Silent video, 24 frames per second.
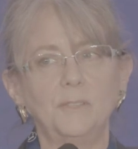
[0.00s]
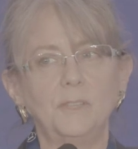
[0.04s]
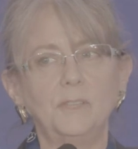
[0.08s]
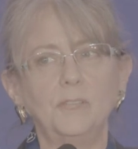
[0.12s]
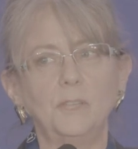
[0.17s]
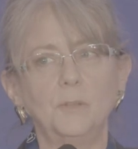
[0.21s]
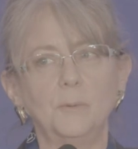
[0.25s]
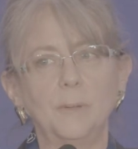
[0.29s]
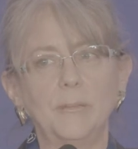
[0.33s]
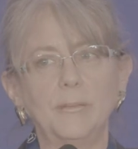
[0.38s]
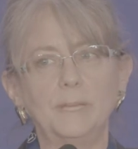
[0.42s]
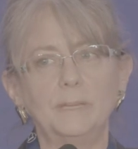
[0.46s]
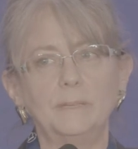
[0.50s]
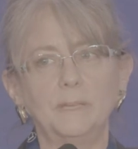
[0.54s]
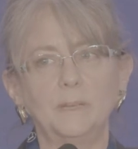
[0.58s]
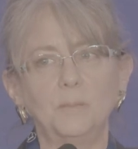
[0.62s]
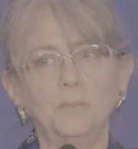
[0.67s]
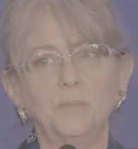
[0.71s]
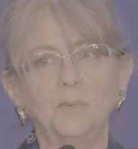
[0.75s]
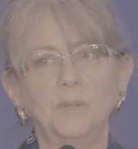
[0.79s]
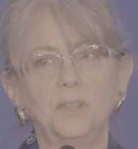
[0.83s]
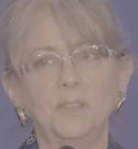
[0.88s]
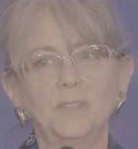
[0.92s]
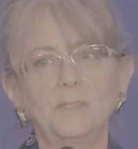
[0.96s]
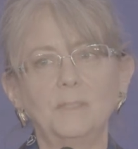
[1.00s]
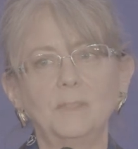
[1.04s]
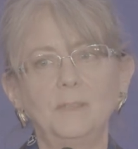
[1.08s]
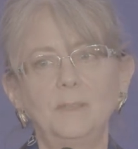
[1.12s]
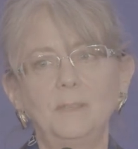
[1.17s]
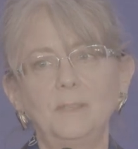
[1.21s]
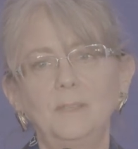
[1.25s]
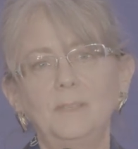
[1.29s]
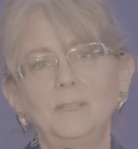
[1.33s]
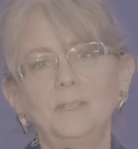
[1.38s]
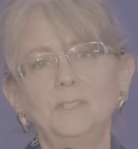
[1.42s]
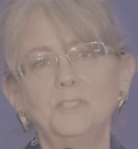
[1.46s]
that you end up with.
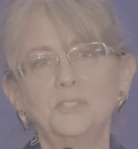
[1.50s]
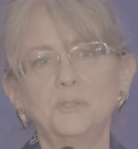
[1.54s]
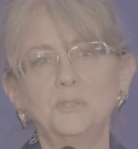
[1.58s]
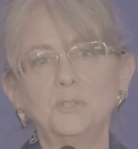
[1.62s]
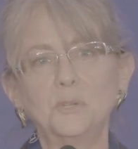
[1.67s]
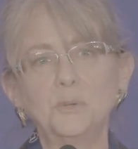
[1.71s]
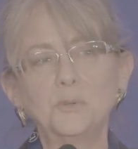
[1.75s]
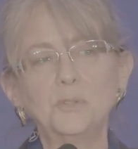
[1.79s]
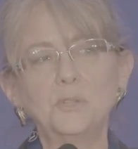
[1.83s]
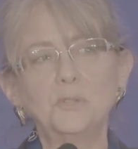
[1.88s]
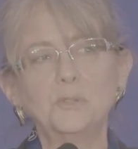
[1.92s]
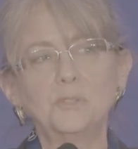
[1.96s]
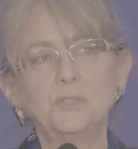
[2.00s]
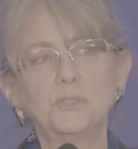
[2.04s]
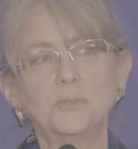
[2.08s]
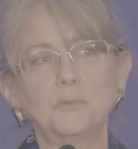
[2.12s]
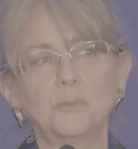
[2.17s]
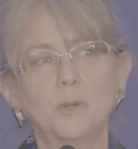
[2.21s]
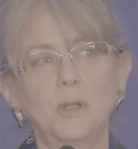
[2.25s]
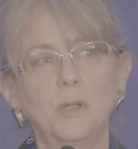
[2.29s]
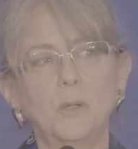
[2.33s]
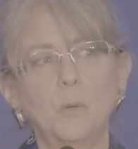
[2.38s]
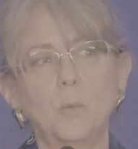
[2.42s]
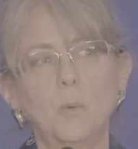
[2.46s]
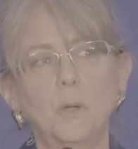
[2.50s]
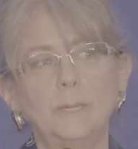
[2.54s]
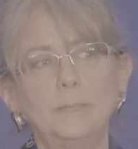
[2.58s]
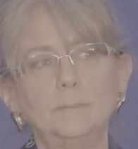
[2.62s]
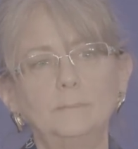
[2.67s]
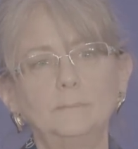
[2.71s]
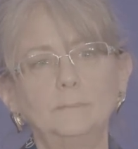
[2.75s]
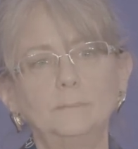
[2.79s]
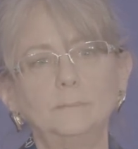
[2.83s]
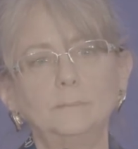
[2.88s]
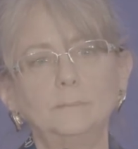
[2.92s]
So don't use the wrong one.